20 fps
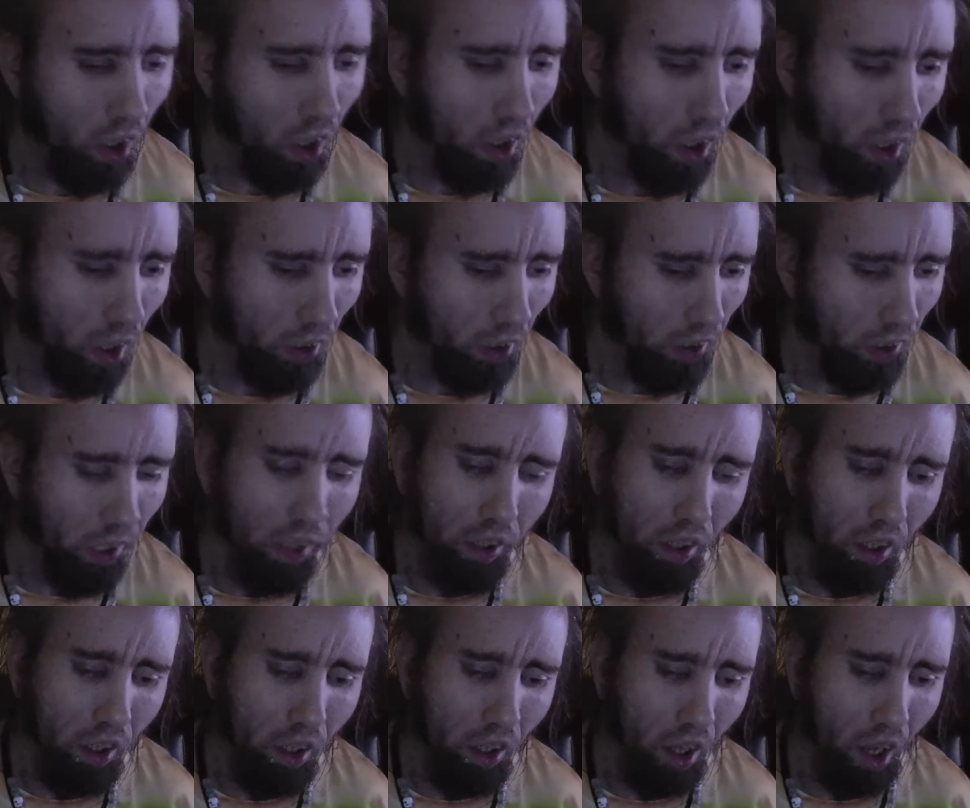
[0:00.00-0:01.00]

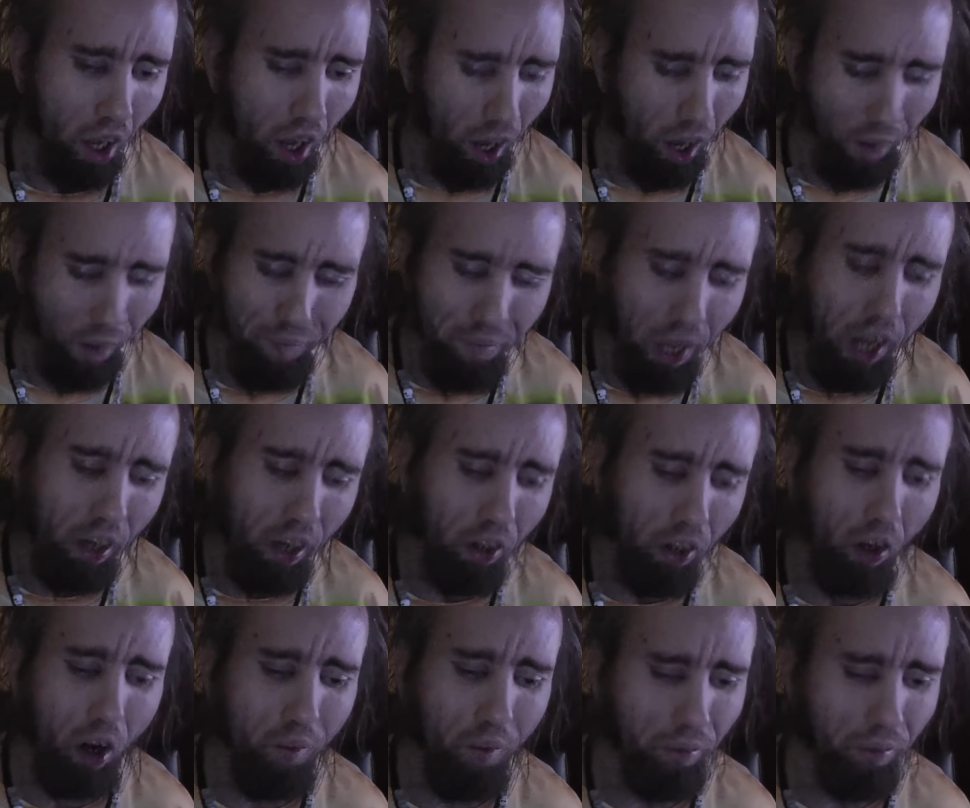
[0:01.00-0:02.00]
Nick, I'll back
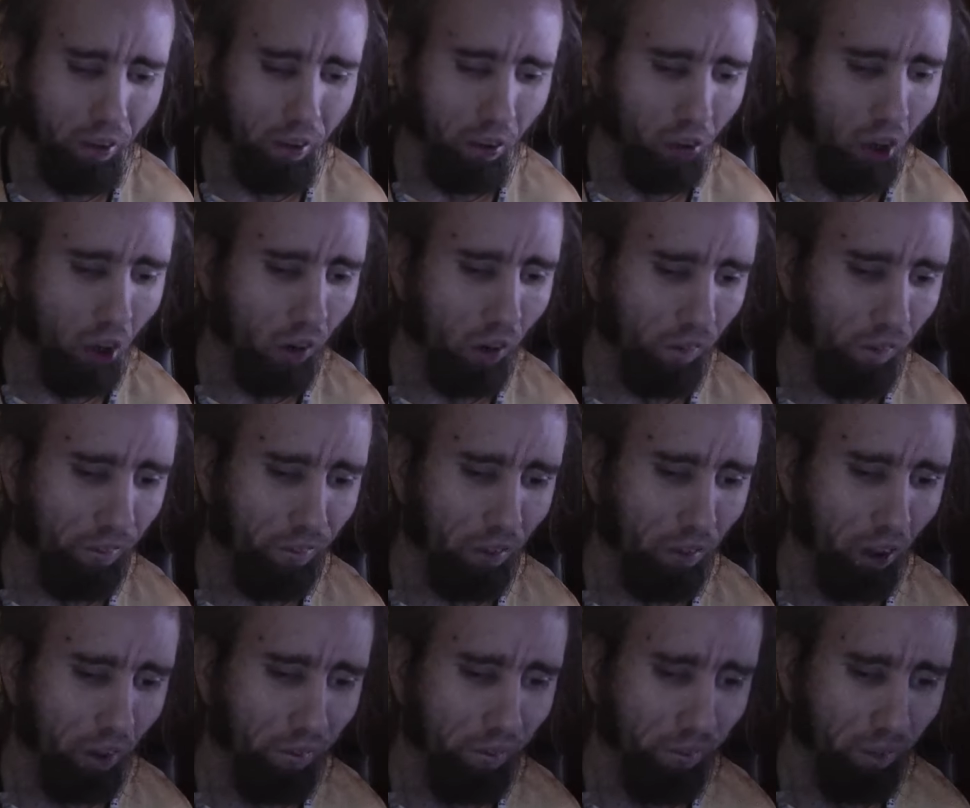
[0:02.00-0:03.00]
off of the dog
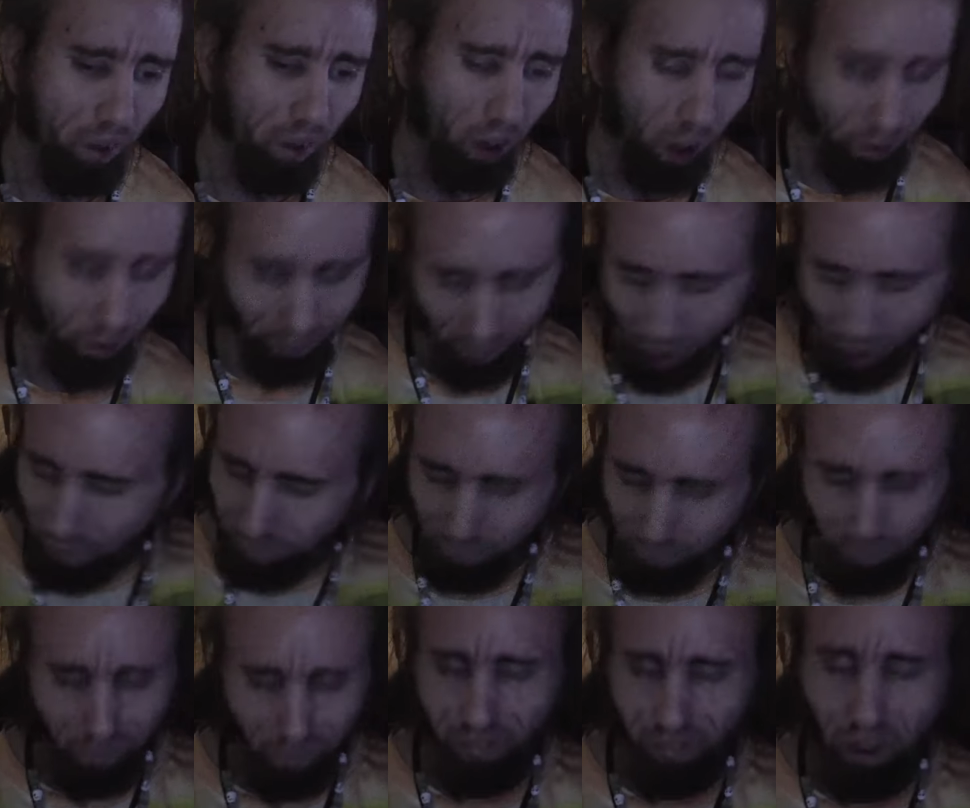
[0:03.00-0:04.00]
stuff. A thousand
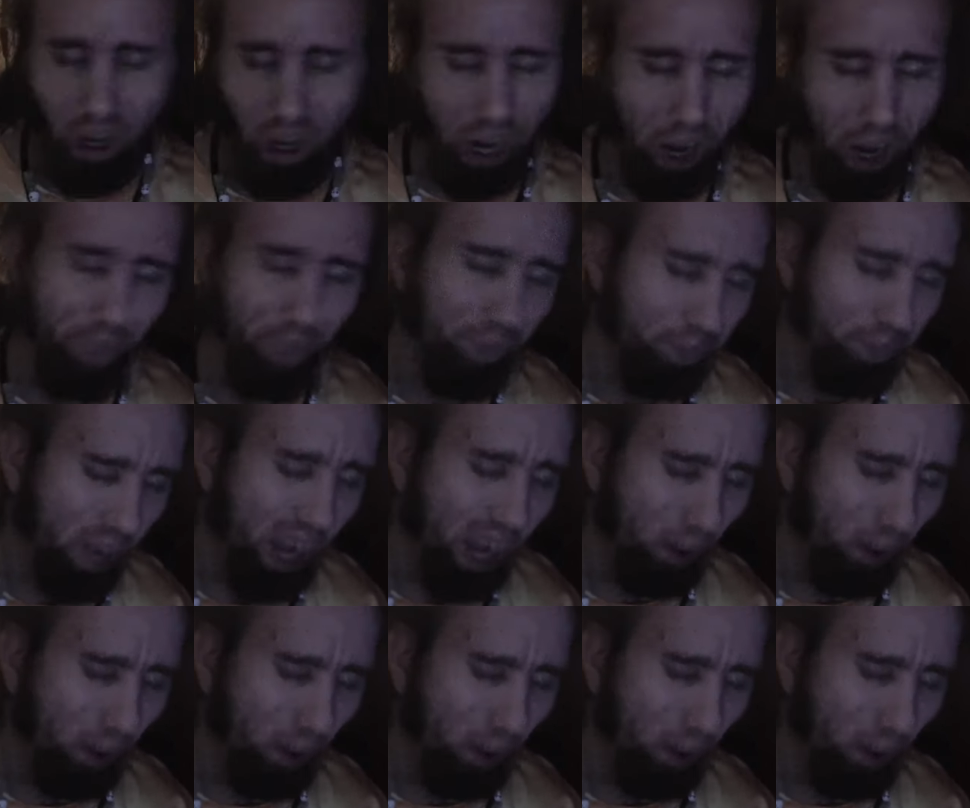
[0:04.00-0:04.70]
percent, I will back